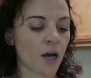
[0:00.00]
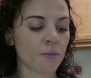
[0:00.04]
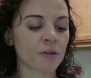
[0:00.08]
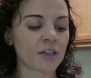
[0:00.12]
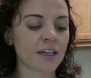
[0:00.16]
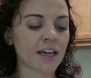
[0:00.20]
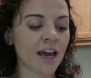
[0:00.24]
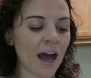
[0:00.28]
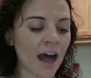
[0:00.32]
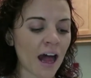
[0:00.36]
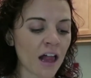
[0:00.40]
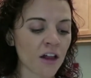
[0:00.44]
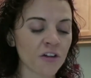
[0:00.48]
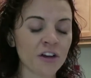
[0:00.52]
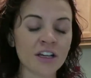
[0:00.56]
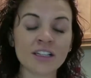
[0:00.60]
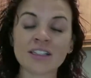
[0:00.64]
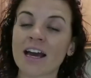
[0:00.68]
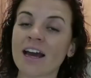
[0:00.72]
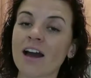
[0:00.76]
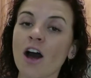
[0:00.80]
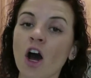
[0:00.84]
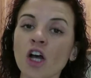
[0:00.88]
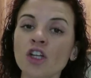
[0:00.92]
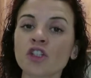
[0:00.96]
The calories
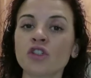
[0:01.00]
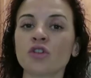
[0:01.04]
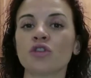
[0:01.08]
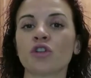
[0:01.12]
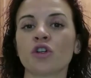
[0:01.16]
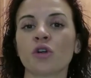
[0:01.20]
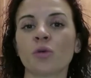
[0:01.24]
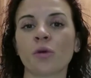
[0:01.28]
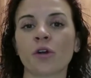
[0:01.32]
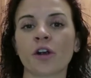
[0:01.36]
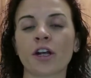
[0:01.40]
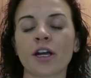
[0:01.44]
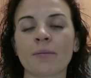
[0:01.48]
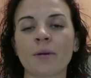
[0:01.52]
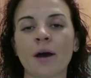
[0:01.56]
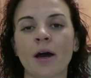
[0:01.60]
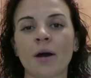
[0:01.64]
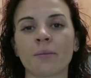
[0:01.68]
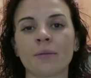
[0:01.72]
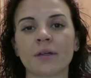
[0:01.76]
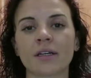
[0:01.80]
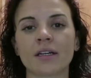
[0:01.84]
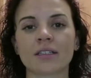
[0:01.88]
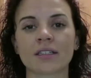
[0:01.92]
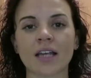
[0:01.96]
I also don't worry
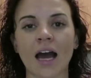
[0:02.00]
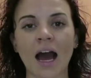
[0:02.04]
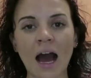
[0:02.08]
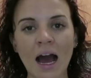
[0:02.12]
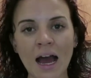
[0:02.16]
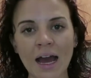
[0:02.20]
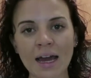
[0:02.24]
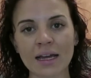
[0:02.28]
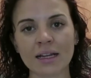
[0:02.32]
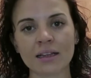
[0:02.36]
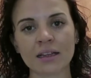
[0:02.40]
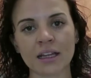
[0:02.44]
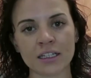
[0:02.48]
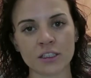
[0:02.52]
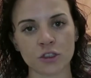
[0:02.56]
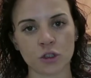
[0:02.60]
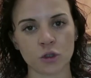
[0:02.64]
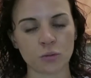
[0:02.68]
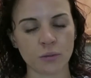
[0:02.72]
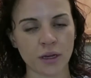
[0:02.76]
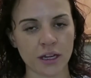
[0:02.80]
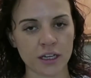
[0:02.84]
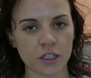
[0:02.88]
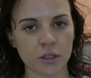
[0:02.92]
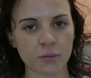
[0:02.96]
about because I like
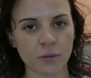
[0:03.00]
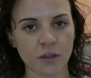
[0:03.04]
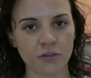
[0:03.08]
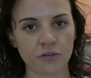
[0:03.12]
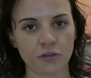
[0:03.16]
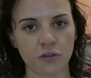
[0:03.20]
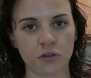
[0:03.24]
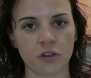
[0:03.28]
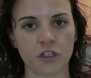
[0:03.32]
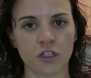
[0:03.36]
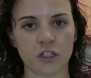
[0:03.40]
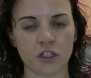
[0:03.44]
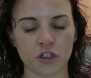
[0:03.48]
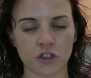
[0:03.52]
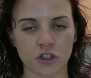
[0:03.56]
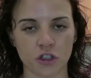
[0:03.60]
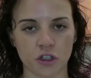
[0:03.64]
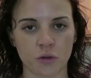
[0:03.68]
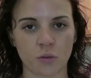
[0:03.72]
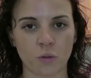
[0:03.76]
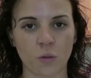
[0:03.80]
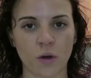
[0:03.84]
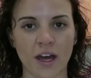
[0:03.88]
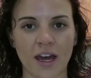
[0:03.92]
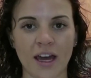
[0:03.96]
to manage my food in a
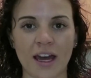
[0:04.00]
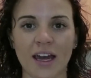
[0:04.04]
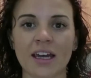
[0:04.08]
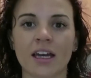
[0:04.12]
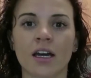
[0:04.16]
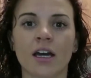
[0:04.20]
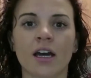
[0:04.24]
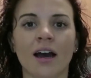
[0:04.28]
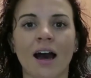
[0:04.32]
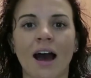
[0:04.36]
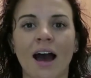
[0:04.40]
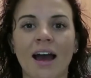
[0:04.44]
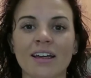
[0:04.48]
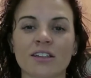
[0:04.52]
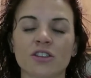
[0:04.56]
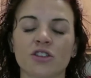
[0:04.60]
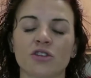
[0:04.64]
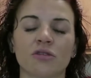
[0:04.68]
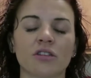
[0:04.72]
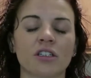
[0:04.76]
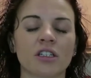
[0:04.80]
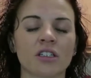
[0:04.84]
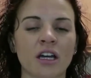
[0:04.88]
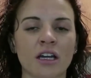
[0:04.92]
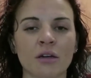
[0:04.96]
certain way. I
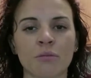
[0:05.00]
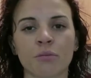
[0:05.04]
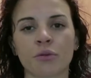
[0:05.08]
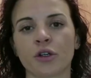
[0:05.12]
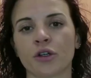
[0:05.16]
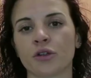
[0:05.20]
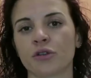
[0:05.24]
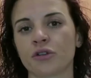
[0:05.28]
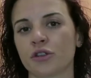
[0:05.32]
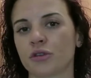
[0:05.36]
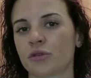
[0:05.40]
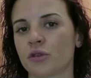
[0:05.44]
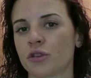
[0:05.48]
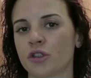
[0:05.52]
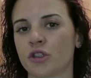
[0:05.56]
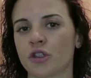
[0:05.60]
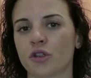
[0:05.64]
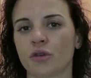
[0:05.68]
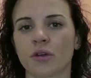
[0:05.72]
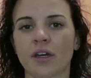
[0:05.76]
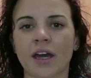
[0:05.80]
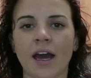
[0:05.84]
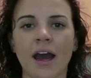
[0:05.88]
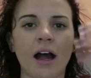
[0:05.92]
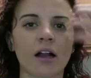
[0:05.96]
also eat a lot of produce,
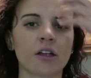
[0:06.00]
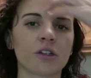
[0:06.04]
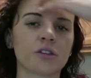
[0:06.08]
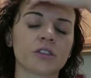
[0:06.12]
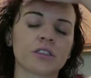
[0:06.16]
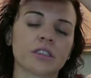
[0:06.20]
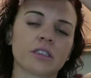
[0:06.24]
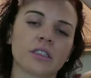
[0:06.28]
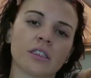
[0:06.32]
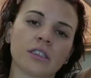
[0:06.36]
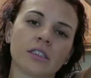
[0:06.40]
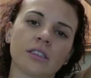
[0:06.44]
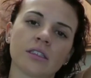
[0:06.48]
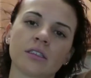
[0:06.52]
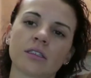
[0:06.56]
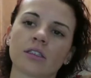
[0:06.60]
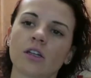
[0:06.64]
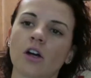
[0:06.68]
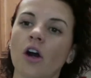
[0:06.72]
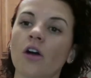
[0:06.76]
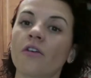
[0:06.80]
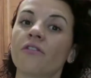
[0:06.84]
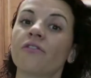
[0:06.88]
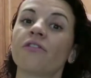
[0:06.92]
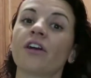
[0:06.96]
so calories
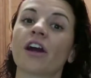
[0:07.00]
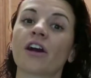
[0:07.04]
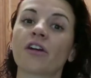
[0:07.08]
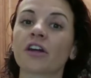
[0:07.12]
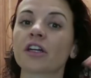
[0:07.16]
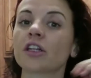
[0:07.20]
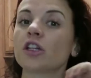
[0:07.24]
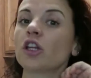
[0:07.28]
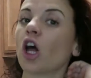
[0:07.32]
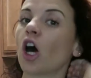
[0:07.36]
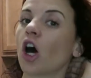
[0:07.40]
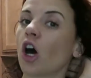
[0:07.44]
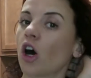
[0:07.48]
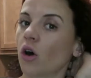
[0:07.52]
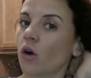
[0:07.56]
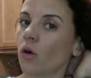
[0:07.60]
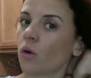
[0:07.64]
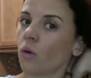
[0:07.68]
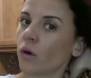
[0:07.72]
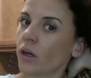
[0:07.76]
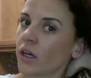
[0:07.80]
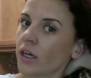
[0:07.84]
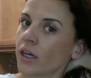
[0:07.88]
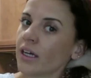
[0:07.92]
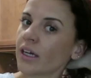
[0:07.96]
are very
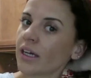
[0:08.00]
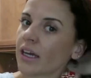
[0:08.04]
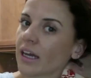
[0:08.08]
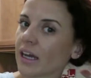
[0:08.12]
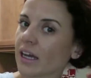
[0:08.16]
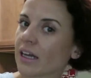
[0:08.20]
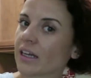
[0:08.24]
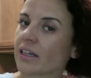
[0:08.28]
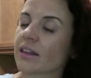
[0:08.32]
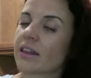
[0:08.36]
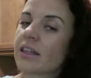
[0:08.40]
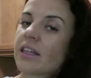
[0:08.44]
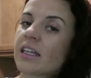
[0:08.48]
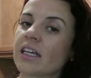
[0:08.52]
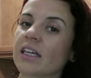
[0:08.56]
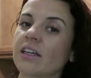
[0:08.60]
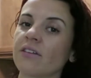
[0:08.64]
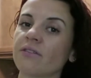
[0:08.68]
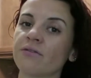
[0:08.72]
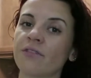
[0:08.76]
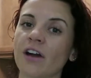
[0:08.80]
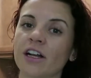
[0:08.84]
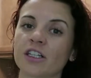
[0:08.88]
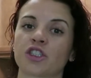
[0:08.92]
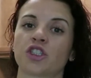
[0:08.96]
low in
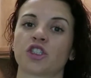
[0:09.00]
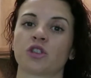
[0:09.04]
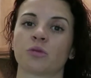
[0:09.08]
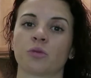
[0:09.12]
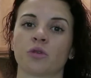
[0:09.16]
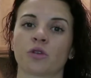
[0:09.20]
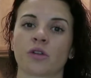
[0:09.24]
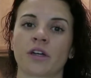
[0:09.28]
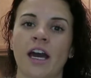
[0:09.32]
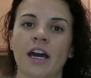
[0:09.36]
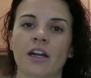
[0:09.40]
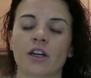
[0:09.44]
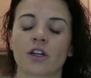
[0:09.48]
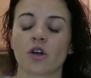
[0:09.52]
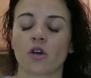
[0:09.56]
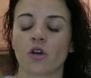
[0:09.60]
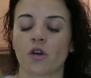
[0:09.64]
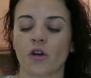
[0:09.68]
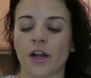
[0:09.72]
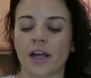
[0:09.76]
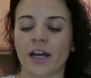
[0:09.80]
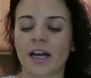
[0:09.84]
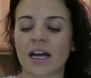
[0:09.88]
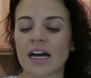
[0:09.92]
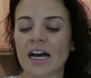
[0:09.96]
the vegetable
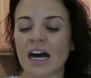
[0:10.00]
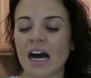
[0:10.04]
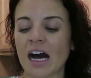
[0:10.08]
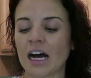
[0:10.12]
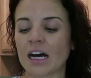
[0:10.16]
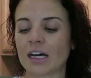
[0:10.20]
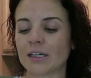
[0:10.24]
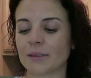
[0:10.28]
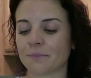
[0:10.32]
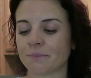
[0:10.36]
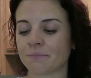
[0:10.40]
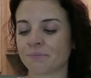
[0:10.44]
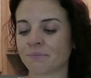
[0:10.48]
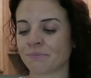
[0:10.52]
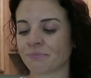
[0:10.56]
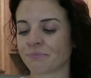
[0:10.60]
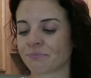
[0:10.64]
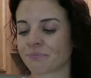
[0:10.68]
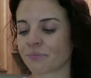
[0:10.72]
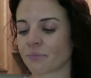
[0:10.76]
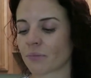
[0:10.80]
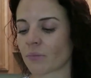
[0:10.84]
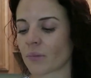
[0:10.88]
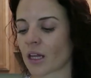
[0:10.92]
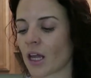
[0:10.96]
category.
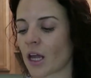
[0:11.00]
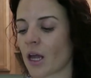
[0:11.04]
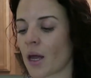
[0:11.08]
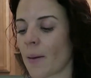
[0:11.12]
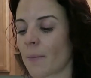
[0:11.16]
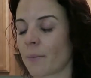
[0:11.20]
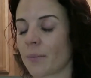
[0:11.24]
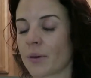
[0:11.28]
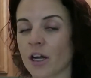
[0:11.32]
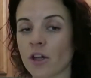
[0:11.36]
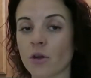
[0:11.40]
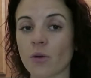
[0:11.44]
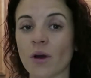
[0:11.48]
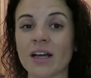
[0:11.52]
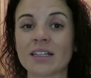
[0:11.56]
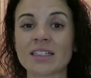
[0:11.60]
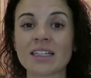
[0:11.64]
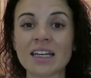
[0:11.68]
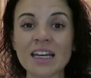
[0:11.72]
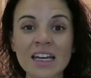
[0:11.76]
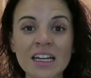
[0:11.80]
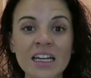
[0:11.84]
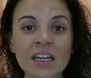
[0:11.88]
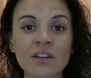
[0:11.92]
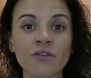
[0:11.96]
But otherwise,
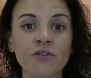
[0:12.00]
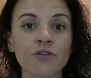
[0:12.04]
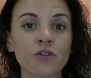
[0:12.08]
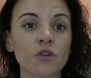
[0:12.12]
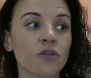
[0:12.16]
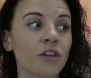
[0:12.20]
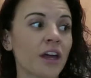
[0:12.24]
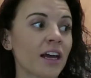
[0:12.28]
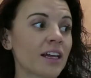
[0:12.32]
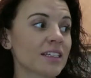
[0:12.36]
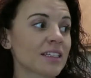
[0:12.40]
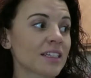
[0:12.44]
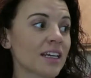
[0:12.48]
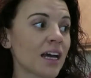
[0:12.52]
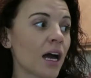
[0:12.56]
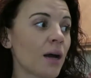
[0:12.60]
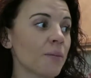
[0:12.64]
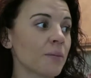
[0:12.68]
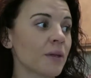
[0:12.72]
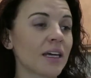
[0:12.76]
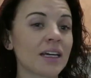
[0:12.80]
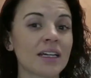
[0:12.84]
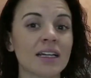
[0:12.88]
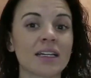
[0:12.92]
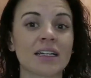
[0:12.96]
any food that's
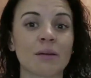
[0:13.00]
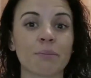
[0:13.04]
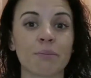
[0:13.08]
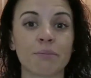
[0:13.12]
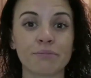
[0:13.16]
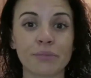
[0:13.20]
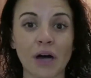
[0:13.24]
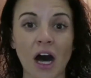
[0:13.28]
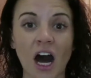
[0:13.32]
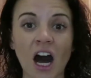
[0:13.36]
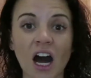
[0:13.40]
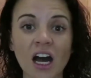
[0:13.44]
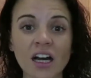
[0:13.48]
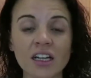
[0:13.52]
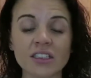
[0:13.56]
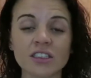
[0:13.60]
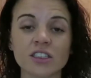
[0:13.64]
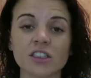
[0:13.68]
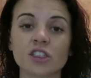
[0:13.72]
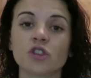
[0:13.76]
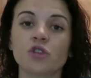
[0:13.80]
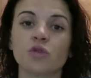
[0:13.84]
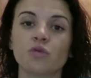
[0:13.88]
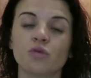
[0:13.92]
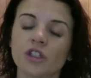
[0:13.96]
coming in a
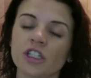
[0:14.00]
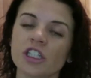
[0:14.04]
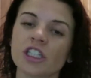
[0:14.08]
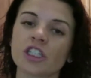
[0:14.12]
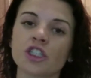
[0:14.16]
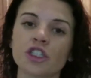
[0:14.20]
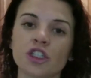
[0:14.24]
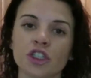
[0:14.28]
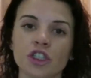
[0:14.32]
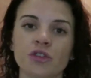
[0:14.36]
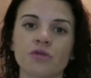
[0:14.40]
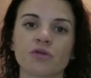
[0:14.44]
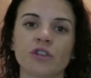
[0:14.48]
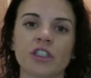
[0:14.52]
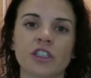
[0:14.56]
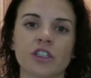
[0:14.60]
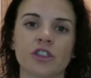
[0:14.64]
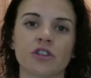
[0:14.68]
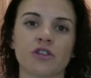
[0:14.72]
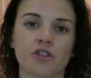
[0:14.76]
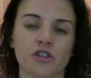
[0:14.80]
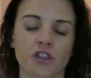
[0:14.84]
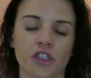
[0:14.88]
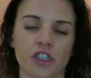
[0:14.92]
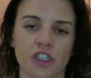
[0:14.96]
box, you really should read the
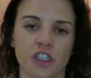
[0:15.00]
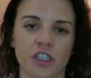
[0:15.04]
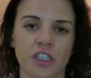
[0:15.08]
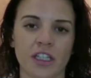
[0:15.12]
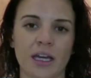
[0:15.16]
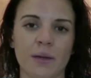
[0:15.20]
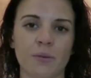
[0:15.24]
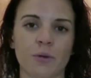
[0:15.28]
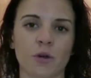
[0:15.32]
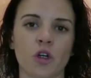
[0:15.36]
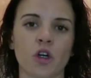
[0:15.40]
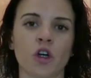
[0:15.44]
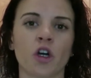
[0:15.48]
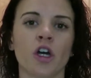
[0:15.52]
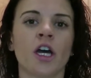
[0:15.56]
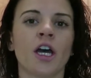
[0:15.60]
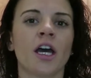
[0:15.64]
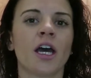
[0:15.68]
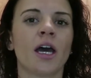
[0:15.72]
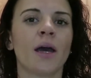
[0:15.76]
nutrition label,